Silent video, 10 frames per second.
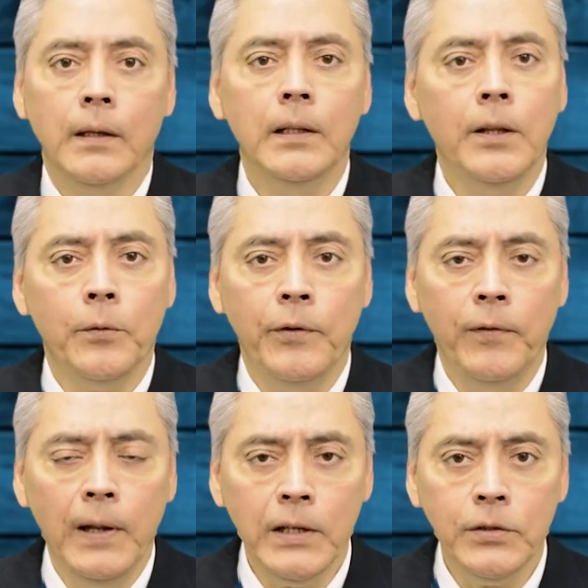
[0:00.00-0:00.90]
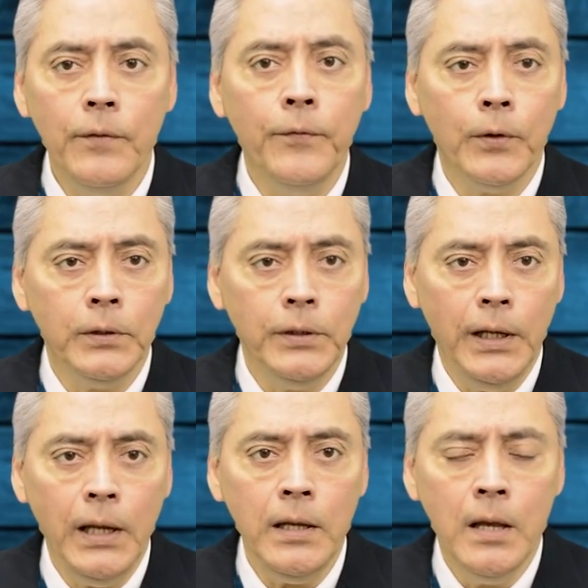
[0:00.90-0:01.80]
In the reflection for
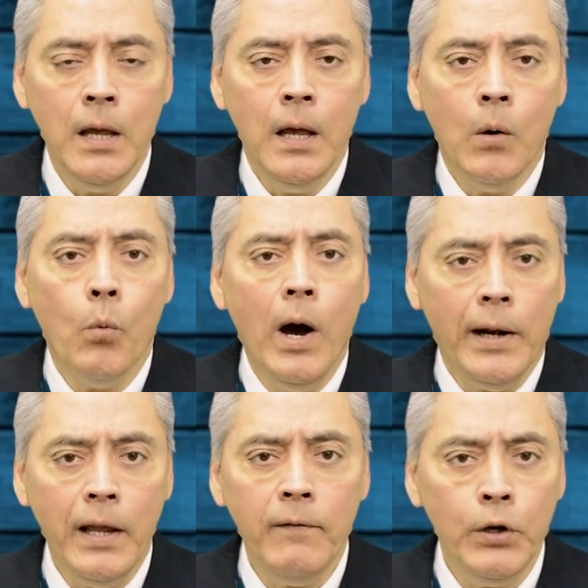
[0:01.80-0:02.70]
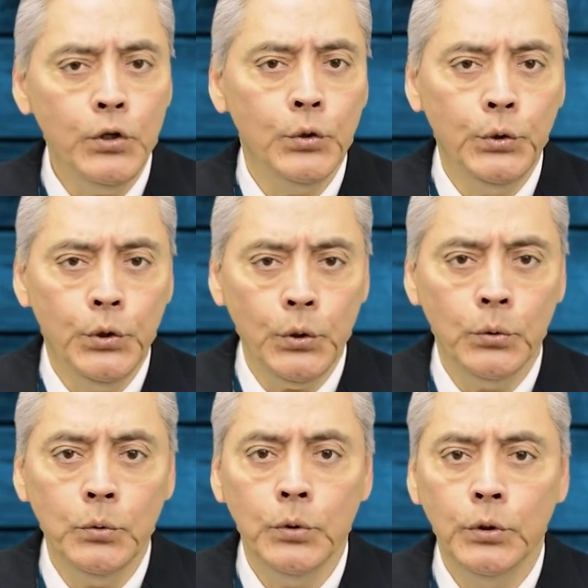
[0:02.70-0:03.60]
today, whatever you
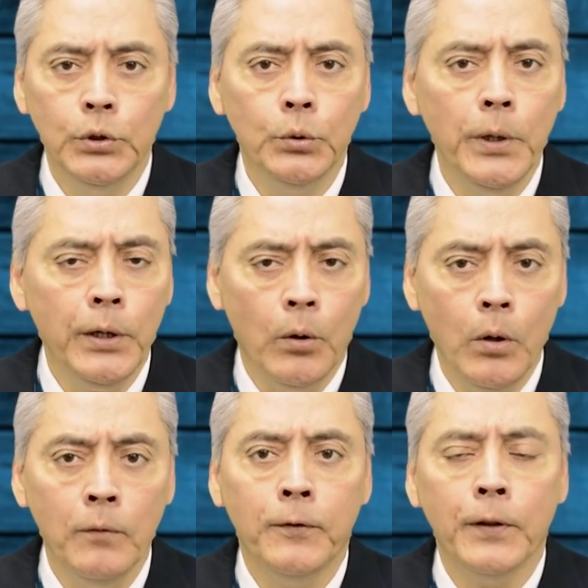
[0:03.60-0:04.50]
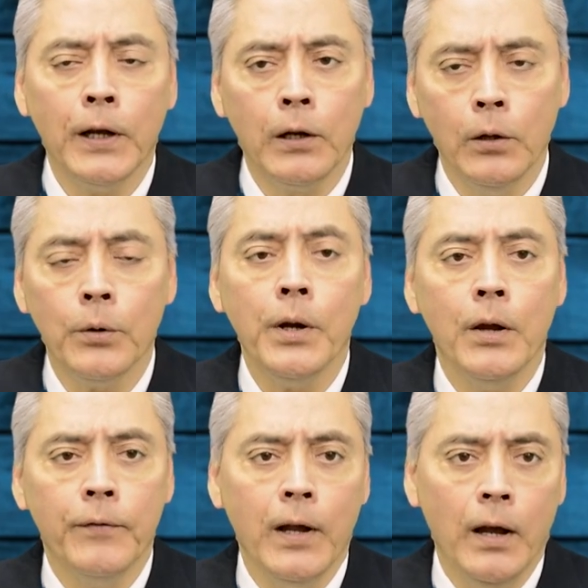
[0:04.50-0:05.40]
do, do it all for the glory
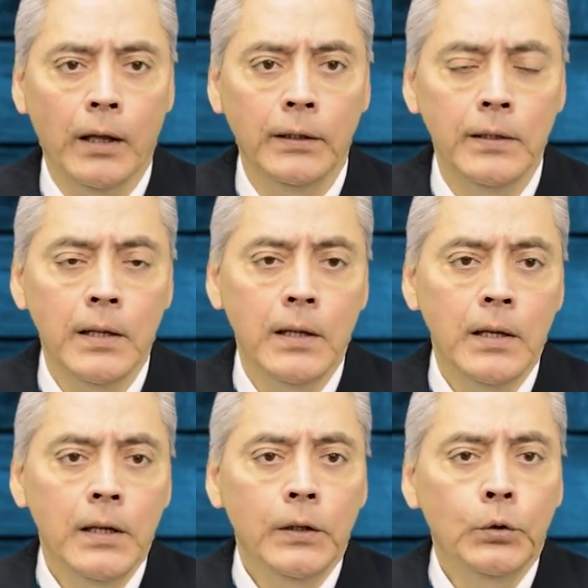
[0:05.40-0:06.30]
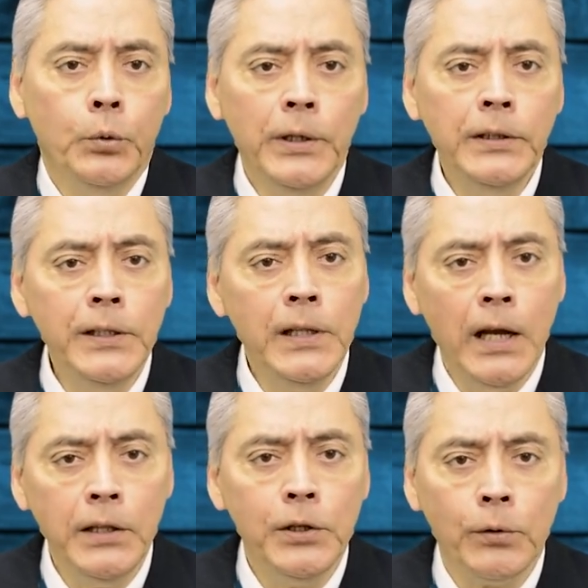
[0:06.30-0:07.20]
of God.
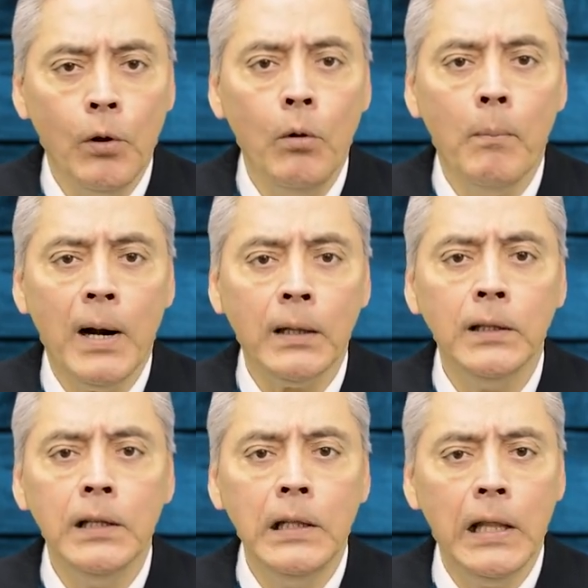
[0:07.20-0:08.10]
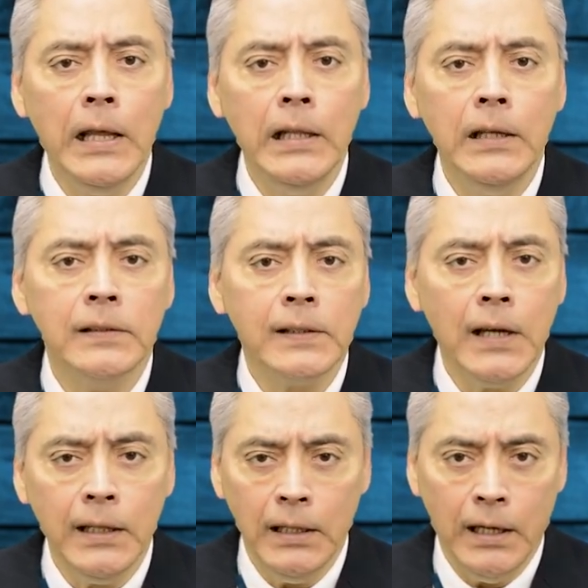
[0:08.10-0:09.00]
twenty-nine-year-old Martin Lenny
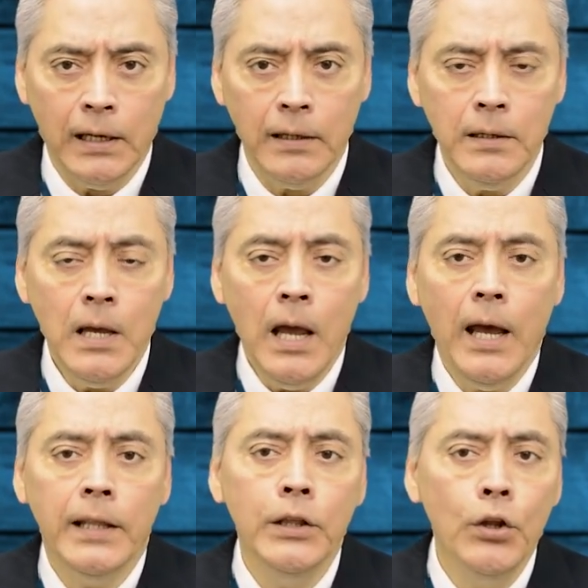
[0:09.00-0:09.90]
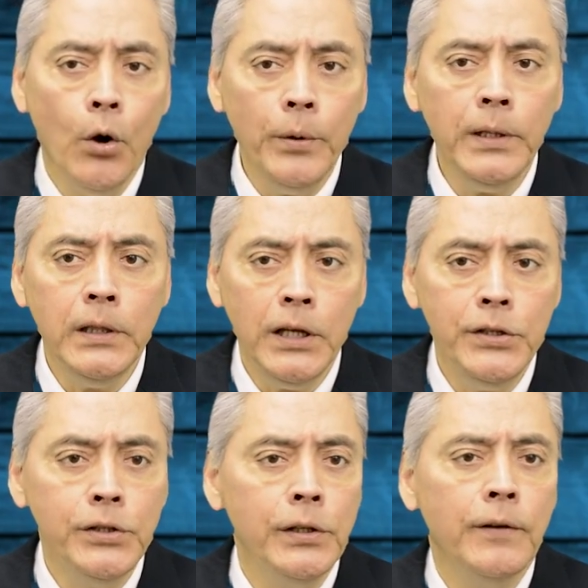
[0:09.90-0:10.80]
Skutnik had no
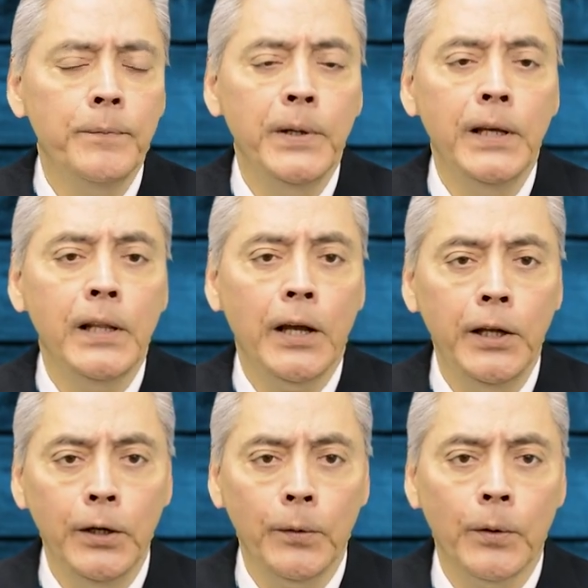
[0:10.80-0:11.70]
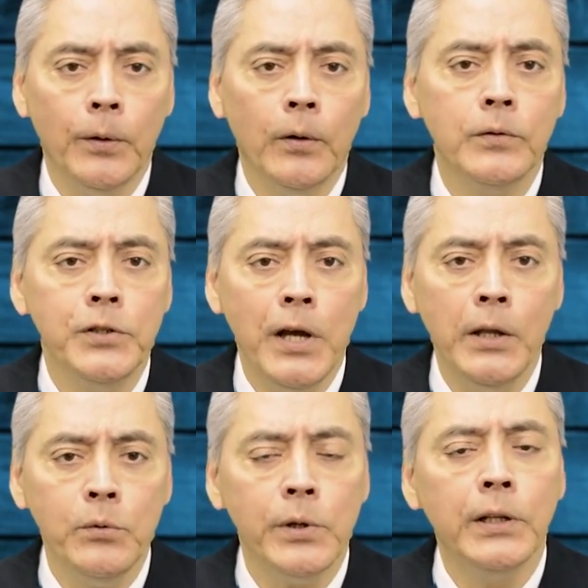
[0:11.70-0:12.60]
intention of being a hero on
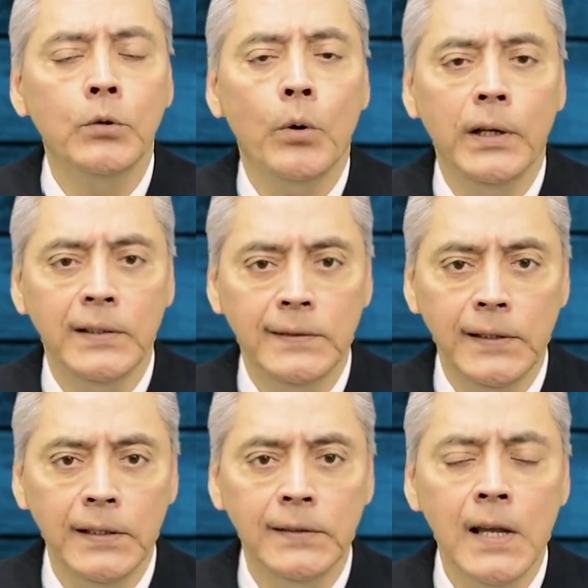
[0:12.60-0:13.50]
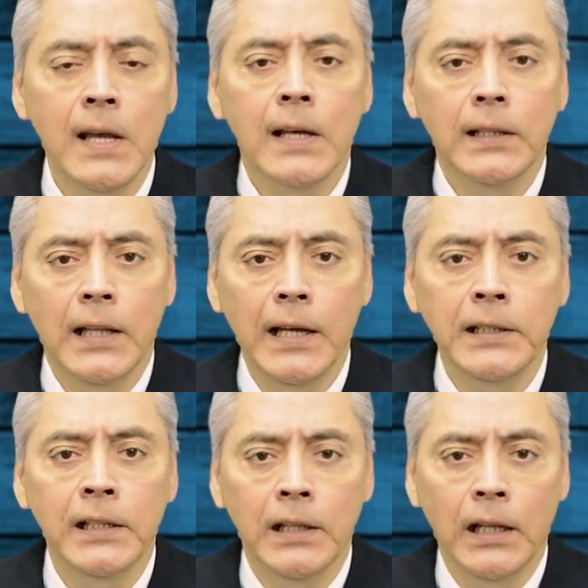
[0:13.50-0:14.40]
January twenty-sixth,
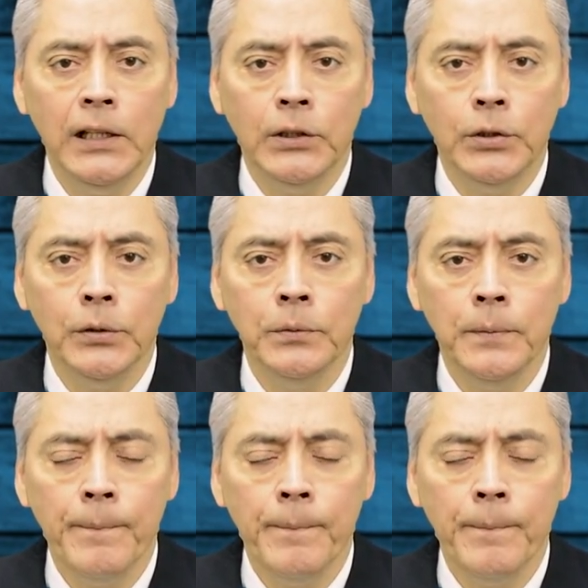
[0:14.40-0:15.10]
nineteen eighty-two.